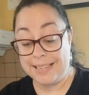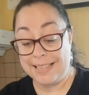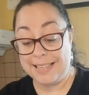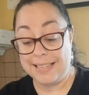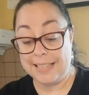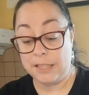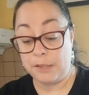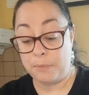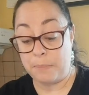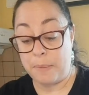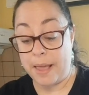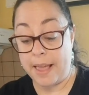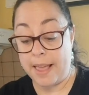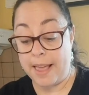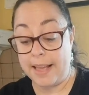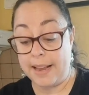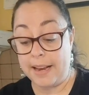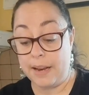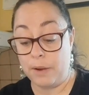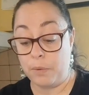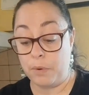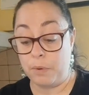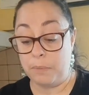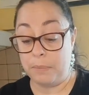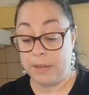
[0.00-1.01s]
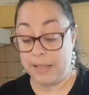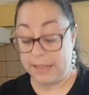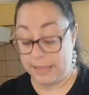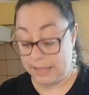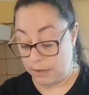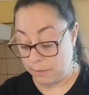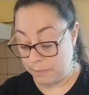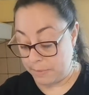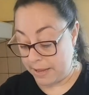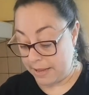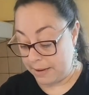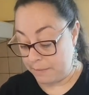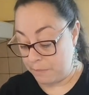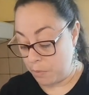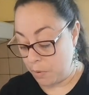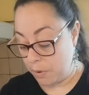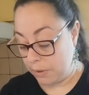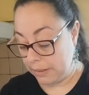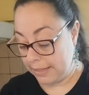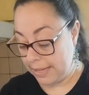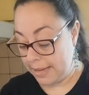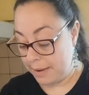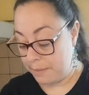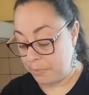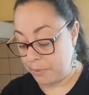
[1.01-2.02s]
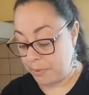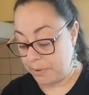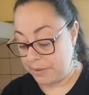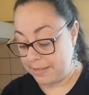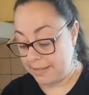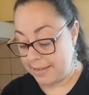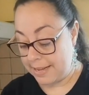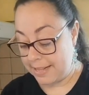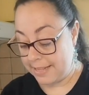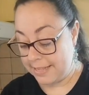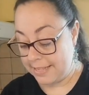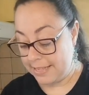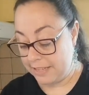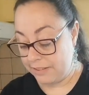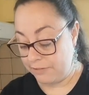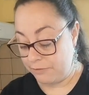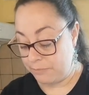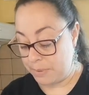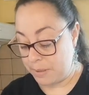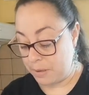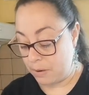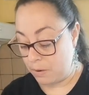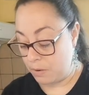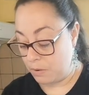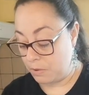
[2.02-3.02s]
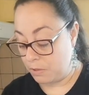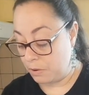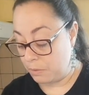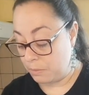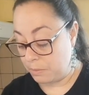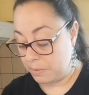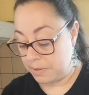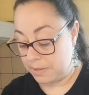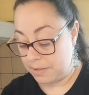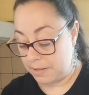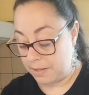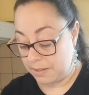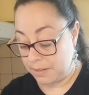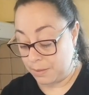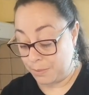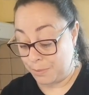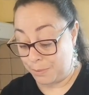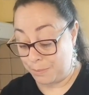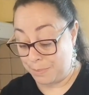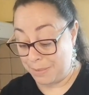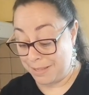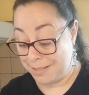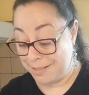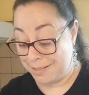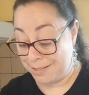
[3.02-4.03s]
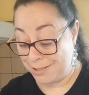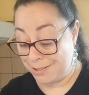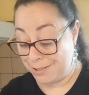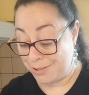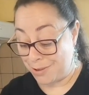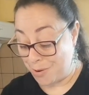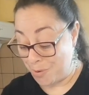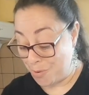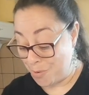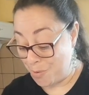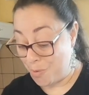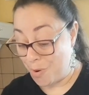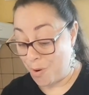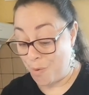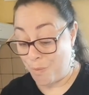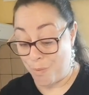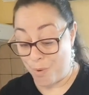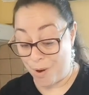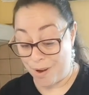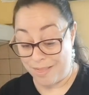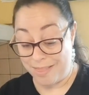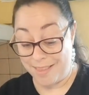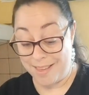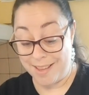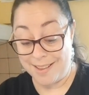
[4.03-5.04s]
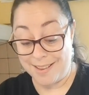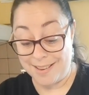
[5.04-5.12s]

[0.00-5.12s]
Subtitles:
Petites pan, it would be a little bit more labor intensive, but oh, the results would be so worth